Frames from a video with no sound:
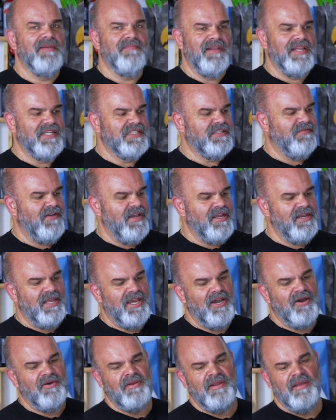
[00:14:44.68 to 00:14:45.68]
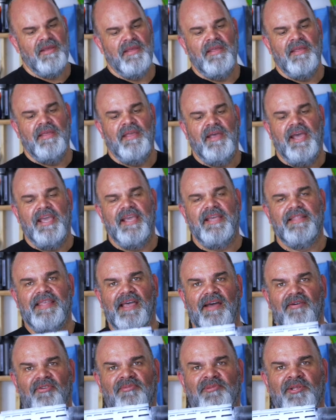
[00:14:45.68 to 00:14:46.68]
but let's find out. I hit
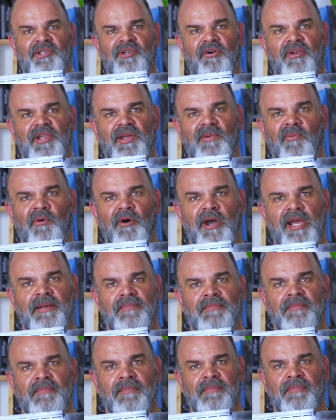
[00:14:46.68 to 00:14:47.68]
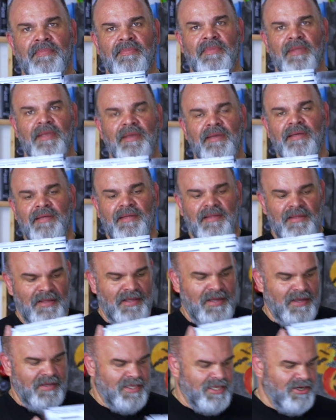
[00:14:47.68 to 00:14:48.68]
that with plutonium white.
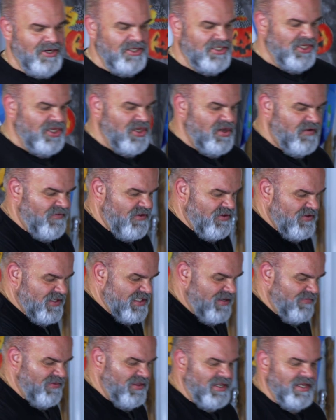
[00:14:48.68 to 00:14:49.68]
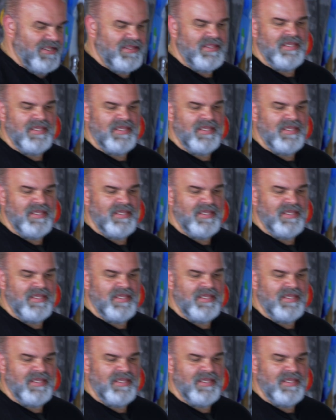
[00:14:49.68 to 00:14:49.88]
Guarantee you if you use something like